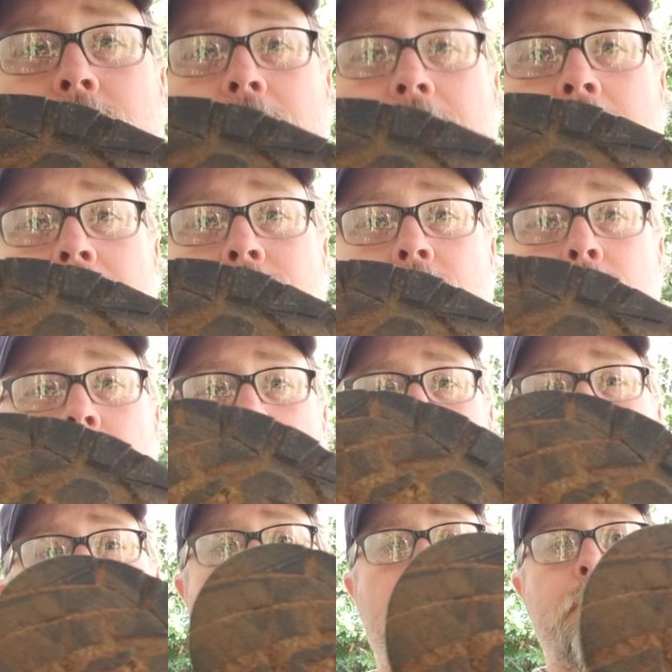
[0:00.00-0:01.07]
the heavy
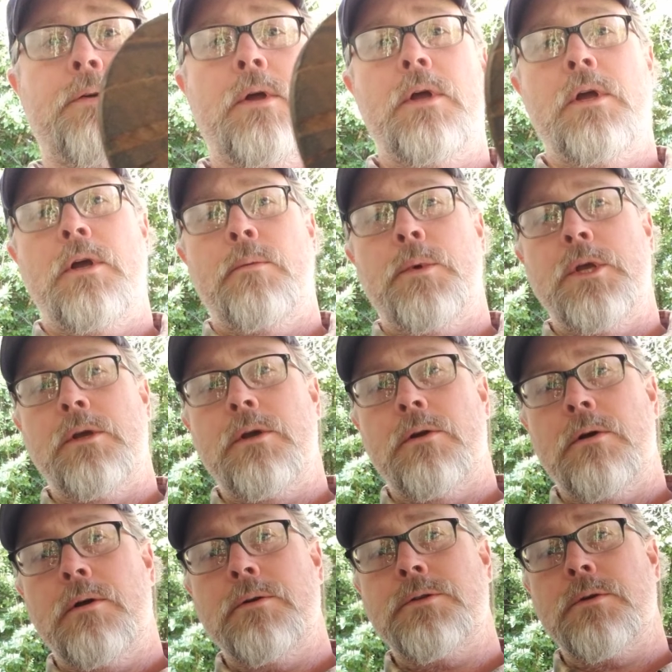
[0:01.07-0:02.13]
mud off. But you
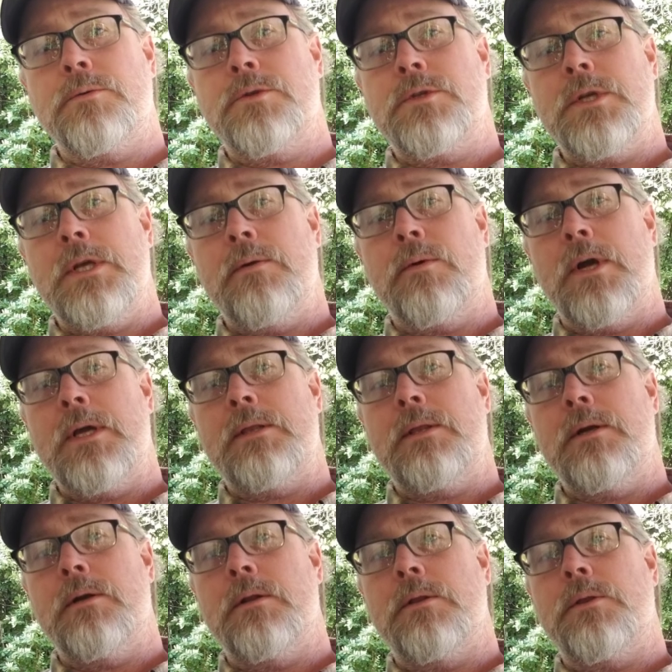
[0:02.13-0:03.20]
can also see right
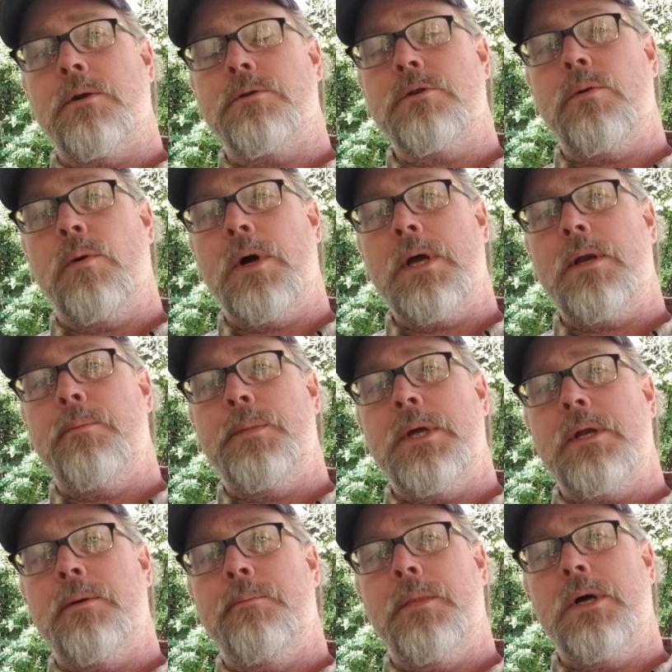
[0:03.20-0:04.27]
there that there's quite a
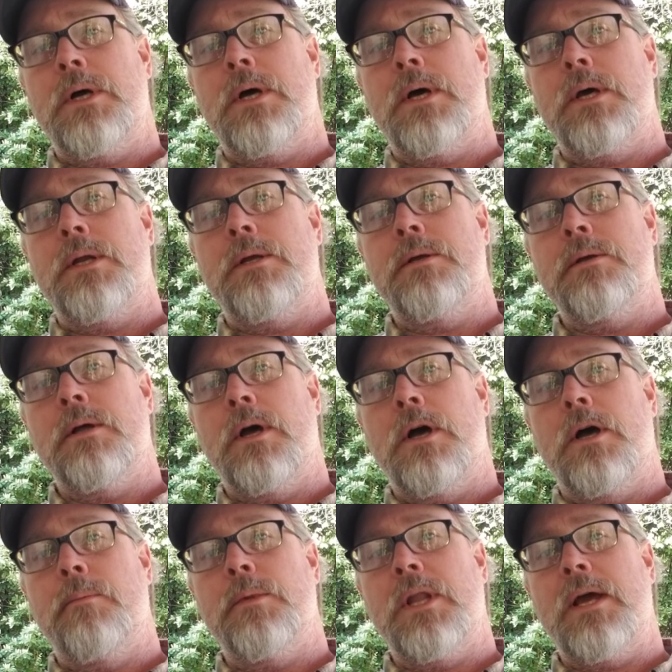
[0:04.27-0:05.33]
bit of mud
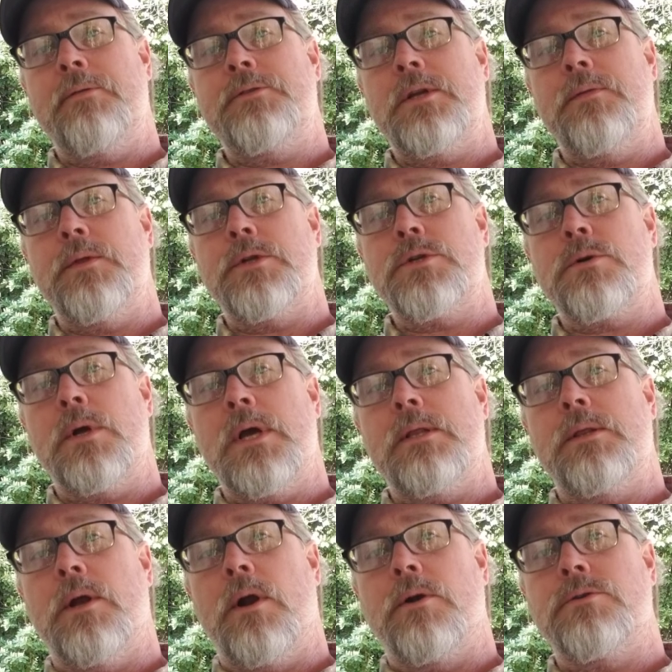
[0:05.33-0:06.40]
left in the
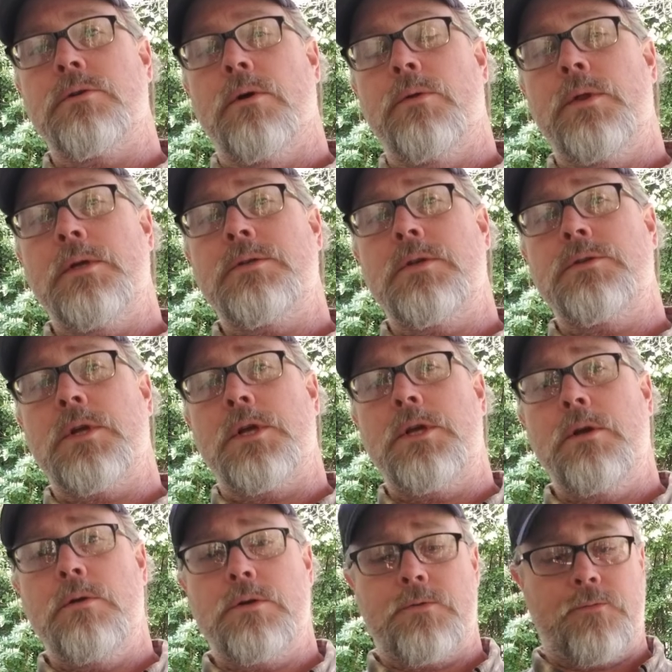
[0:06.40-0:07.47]
tread there. So this is a
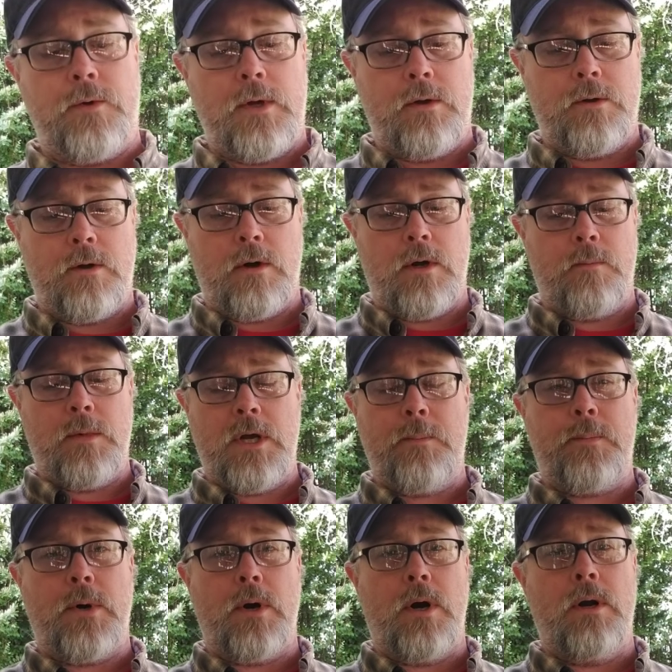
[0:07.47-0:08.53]
huge failure on my
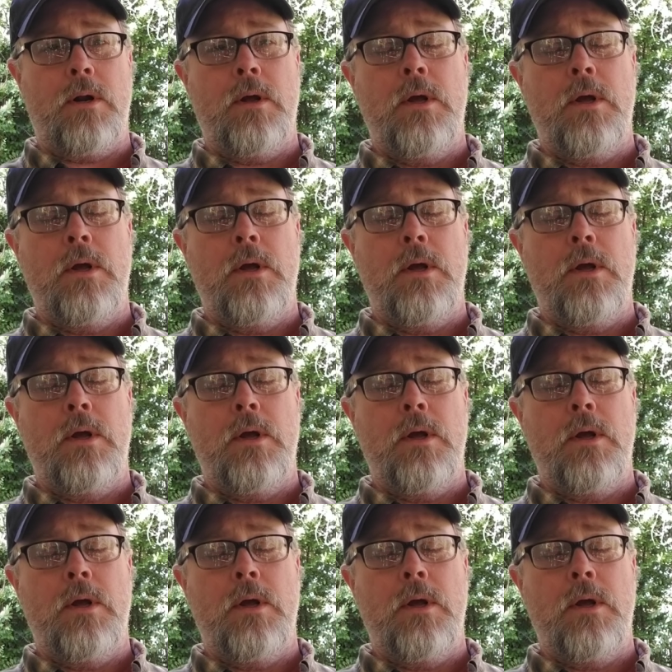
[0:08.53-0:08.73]
part.